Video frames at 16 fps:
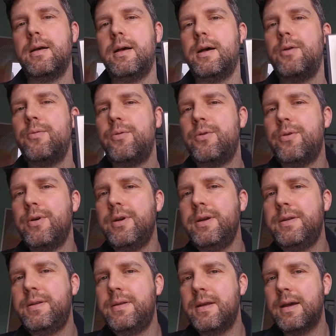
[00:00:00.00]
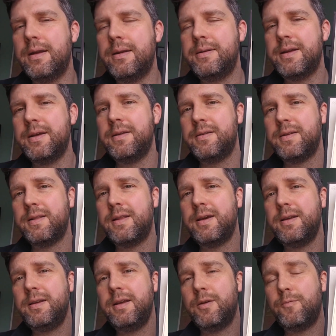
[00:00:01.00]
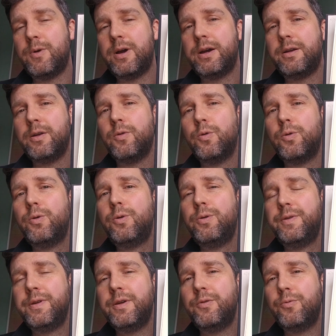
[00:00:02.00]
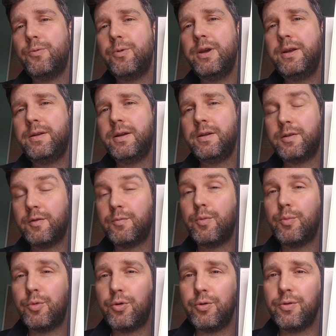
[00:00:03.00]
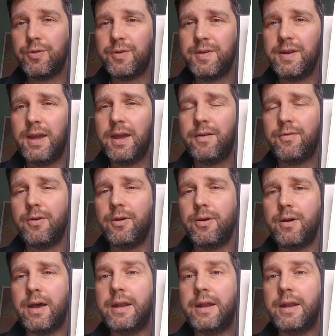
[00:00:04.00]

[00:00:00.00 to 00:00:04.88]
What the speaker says: Ellroy and Dana Delaney and Wagner all did readings of Memorial together,